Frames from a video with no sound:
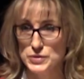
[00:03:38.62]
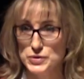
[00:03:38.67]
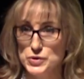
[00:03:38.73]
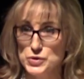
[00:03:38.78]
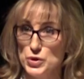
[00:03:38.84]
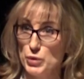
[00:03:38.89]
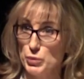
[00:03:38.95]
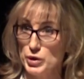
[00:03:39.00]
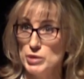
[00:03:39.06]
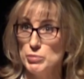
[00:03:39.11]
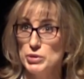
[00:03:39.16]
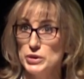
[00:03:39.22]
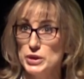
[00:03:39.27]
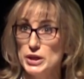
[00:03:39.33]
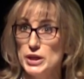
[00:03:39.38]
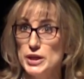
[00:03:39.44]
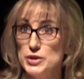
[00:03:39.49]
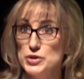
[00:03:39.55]
This has already
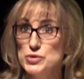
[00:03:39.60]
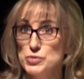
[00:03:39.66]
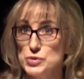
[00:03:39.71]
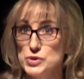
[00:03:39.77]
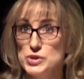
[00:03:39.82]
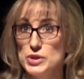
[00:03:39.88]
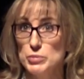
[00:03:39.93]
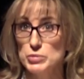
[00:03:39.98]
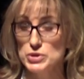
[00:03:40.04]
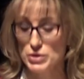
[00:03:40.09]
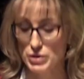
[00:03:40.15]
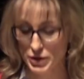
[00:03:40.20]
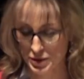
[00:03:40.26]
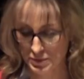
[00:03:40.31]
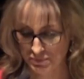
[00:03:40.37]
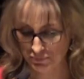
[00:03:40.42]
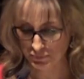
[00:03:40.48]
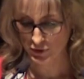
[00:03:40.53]
been the case for some
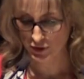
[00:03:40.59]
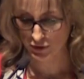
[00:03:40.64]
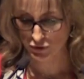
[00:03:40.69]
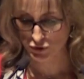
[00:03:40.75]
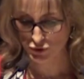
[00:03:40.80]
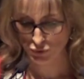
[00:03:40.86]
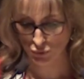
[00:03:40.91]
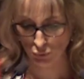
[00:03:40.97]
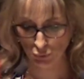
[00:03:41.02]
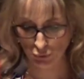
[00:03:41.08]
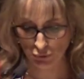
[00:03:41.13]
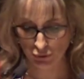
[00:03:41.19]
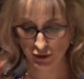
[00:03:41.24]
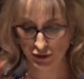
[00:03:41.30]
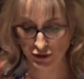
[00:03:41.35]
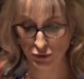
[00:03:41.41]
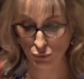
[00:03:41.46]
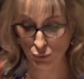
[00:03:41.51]
time in
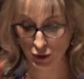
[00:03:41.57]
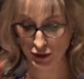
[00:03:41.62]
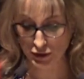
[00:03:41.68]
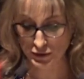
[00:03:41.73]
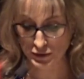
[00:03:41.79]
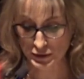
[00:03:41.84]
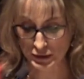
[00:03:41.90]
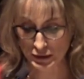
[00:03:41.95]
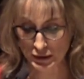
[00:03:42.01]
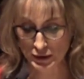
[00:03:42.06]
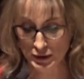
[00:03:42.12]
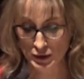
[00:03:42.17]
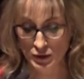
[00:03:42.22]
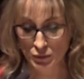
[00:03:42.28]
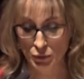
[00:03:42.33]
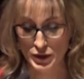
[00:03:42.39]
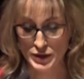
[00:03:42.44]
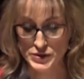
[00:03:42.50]
solar and in wind,
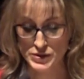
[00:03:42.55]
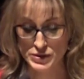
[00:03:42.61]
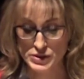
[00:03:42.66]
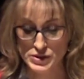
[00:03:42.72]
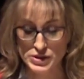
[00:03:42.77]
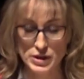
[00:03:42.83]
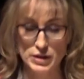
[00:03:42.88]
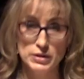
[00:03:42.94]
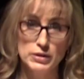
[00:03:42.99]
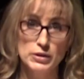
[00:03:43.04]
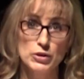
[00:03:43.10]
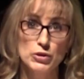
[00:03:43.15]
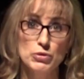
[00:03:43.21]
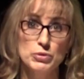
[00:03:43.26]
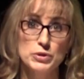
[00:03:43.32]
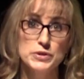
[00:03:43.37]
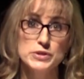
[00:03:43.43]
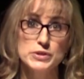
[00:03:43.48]
but it's extending
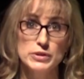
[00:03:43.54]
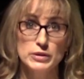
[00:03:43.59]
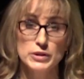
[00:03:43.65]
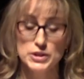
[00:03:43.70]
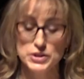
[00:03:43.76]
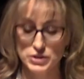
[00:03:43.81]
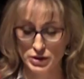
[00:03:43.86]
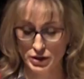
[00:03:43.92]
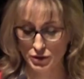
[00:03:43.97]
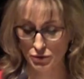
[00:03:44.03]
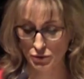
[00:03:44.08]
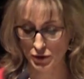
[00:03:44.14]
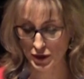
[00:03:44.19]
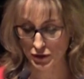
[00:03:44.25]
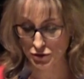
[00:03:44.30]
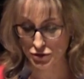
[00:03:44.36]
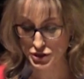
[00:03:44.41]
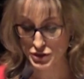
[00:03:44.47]
increasingly to
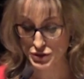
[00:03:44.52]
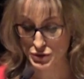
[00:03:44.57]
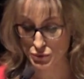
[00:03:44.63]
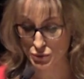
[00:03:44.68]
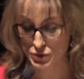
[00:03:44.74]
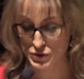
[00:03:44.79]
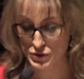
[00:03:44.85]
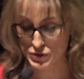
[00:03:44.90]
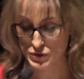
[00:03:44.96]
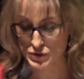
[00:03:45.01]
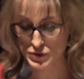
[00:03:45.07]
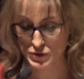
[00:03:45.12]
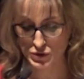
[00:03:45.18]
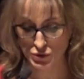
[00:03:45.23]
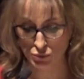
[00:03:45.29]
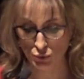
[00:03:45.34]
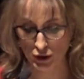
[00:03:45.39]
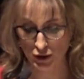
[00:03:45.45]
other energy sources
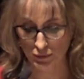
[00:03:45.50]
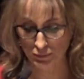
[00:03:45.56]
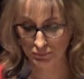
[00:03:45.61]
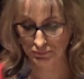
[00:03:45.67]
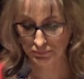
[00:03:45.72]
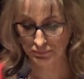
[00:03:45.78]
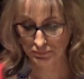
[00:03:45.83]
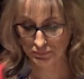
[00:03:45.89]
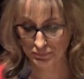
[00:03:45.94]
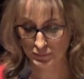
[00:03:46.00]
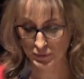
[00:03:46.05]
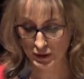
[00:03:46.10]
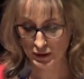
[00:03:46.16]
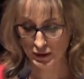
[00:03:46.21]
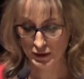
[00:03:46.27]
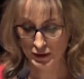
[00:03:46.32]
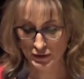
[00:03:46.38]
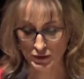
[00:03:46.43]
as well.
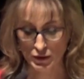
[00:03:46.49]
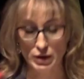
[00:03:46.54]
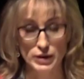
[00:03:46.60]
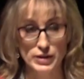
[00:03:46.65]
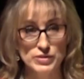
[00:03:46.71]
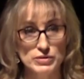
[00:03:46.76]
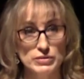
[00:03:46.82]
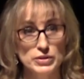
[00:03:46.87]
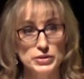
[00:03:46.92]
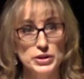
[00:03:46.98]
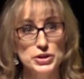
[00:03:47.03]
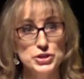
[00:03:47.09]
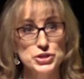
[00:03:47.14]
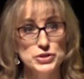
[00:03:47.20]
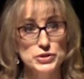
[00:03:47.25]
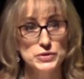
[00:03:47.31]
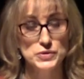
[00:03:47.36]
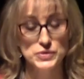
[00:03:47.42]
The Haisla
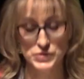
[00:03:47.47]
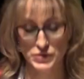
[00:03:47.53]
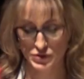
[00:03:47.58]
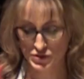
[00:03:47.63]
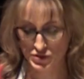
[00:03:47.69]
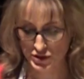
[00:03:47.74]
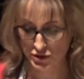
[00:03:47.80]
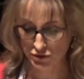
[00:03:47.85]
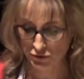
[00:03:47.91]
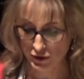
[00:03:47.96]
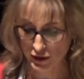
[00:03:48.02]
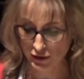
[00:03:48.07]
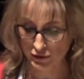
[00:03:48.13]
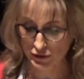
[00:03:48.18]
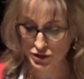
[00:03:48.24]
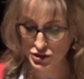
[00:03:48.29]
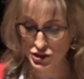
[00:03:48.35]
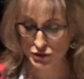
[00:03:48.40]
Nation's Cedar
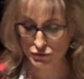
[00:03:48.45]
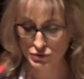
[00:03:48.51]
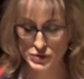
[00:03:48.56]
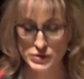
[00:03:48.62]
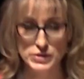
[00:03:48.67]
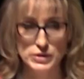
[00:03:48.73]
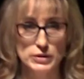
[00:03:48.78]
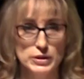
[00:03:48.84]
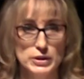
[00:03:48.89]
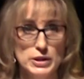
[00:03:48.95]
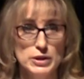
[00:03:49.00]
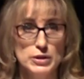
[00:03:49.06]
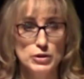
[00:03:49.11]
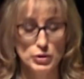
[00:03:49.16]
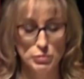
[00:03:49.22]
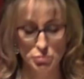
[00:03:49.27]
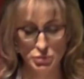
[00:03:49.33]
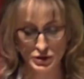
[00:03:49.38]
LNG
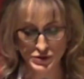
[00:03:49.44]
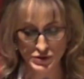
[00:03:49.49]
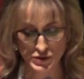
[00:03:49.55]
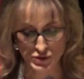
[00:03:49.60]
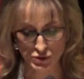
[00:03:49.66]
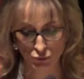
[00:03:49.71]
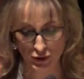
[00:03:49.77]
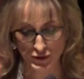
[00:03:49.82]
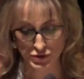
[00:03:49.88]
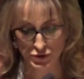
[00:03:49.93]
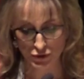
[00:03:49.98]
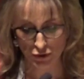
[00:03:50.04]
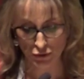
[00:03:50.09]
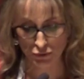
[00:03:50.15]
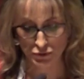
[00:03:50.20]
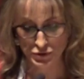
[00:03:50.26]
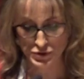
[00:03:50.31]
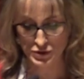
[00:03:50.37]
facility on BC's west
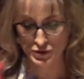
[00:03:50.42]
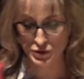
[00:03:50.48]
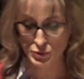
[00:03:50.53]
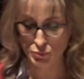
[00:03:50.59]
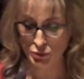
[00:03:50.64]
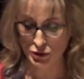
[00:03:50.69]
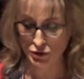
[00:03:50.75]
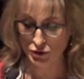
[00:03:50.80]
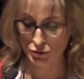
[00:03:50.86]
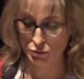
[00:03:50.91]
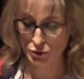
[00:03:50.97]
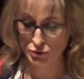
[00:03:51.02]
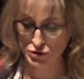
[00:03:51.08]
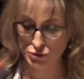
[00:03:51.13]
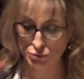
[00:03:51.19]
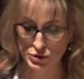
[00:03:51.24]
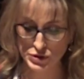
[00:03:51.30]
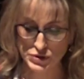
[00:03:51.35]
coast is but the
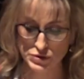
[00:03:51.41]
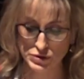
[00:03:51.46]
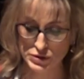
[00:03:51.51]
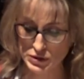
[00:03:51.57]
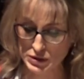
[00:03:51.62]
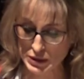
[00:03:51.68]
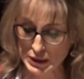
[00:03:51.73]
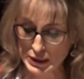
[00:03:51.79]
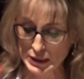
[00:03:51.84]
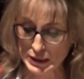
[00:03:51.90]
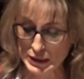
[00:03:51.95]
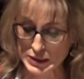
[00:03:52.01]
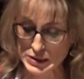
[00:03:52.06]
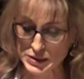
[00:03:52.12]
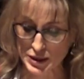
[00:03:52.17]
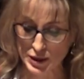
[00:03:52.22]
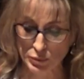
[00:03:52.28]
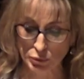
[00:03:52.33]
most recent
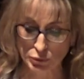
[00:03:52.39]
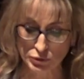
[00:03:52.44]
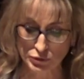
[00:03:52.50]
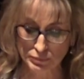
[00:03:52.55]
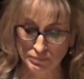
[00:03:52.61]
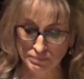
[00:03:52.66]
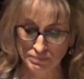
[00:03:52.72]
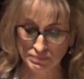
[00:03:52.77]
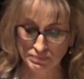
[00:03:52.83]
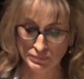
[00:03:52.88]
example.